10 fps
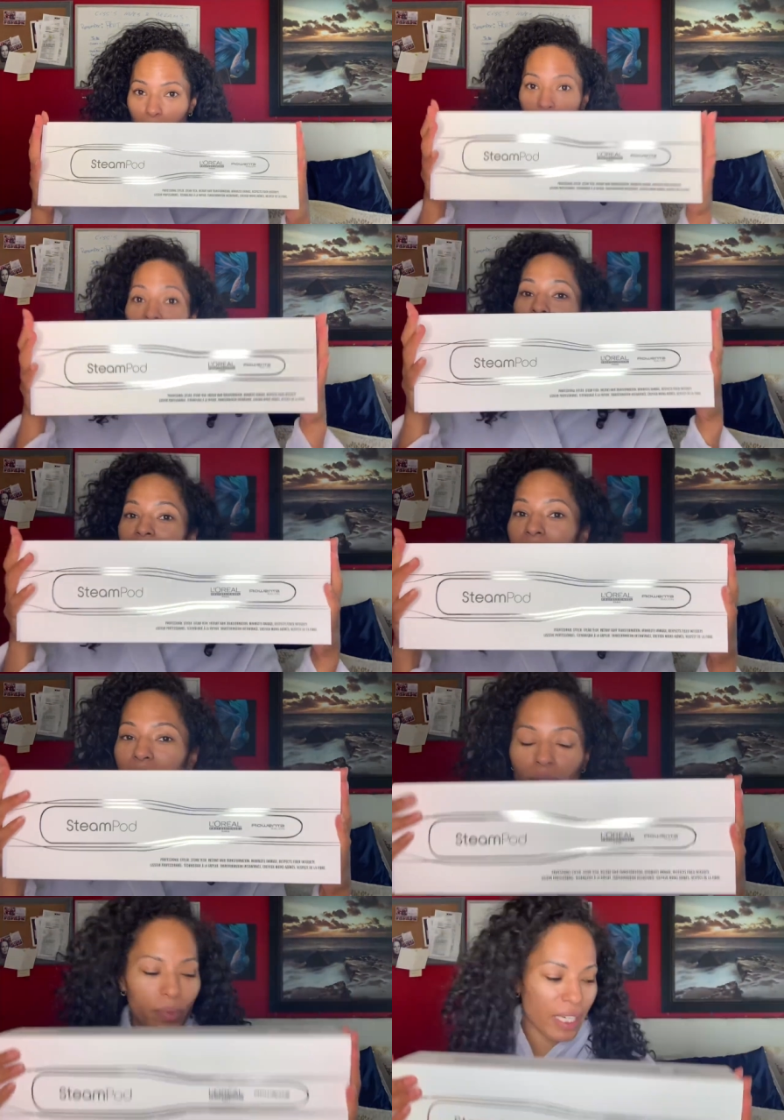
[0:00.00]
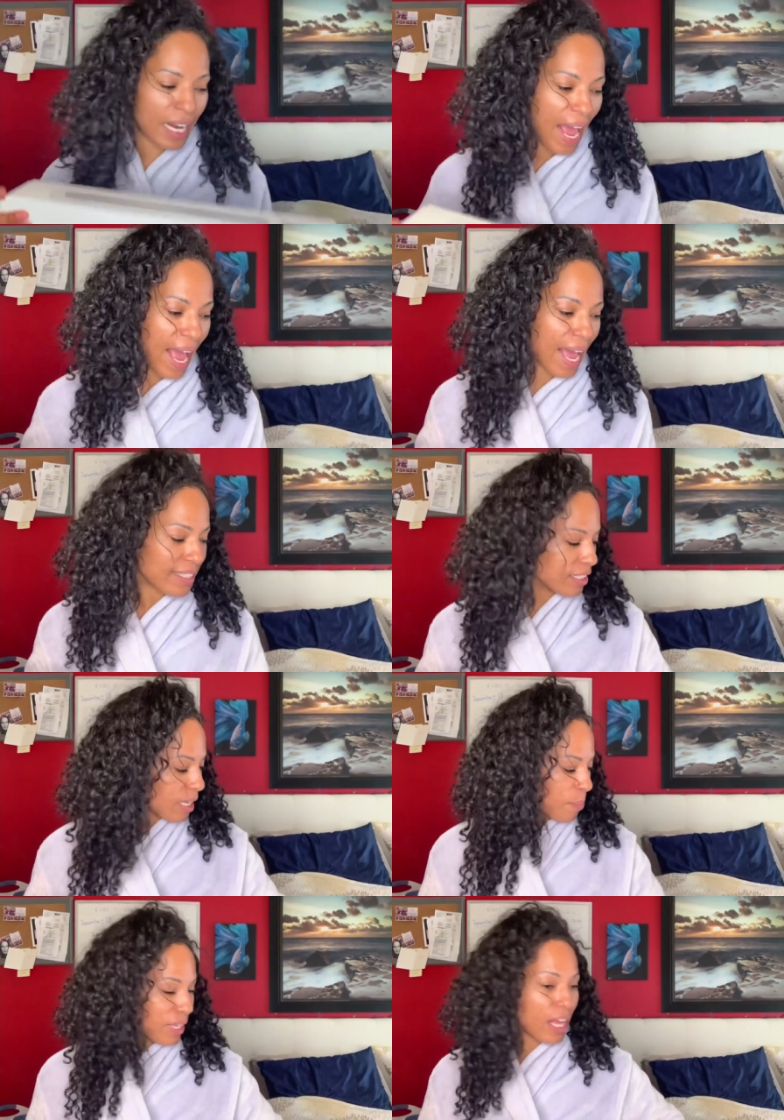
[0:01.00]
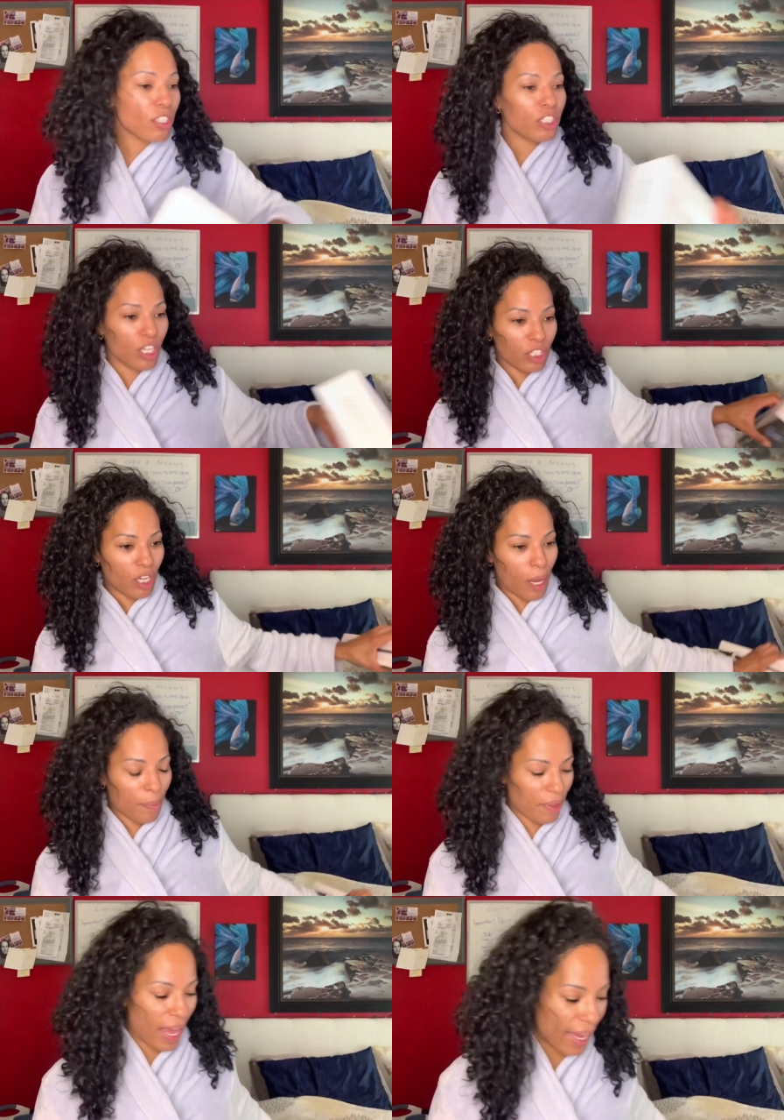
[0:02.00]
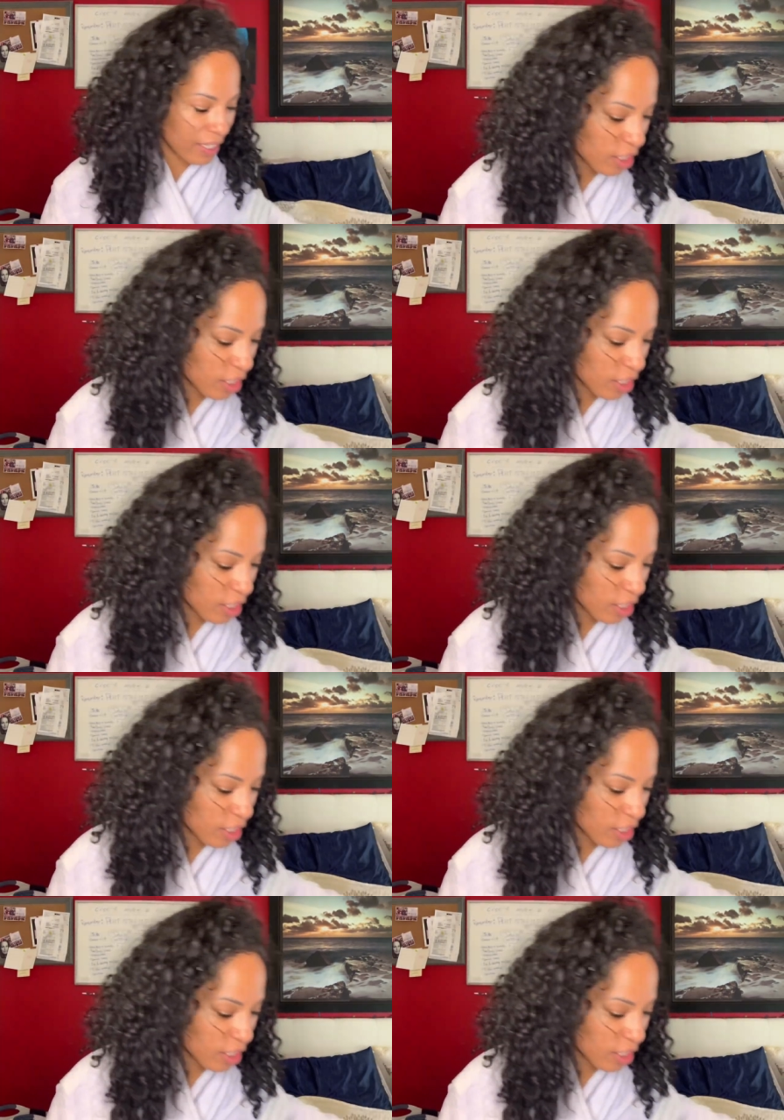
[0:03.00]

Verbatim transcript: But we're gonna add something else on top of that.